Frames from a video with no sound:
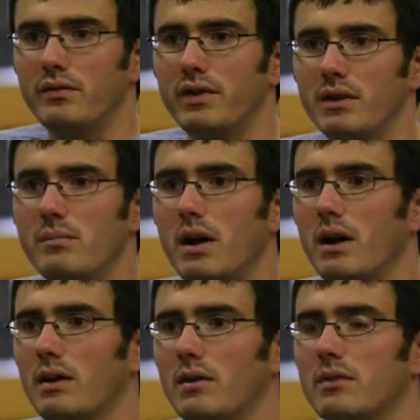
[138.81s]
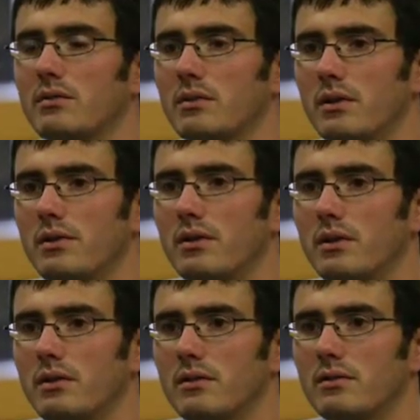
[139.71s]
feedback uh, with,
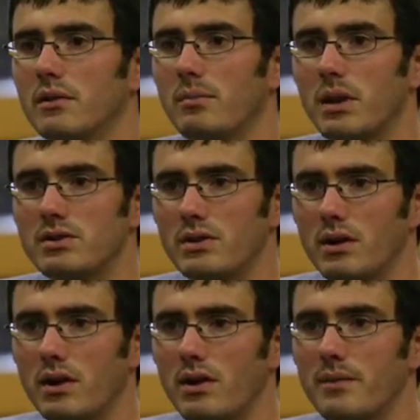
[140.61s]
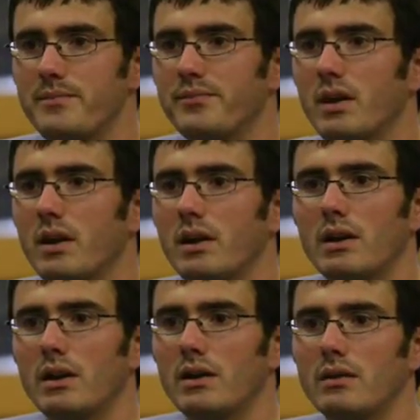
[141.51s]
uh, with patient care
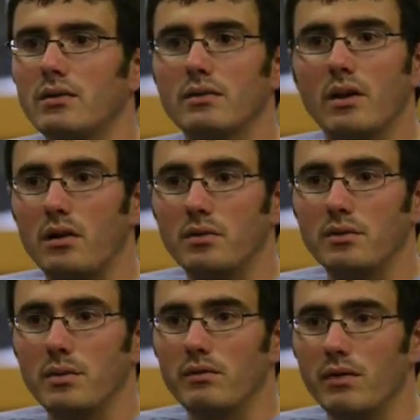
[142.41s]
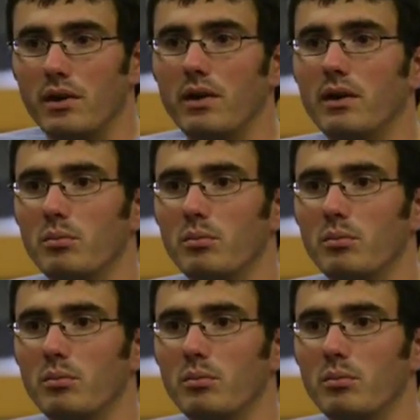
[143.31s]
and has always been very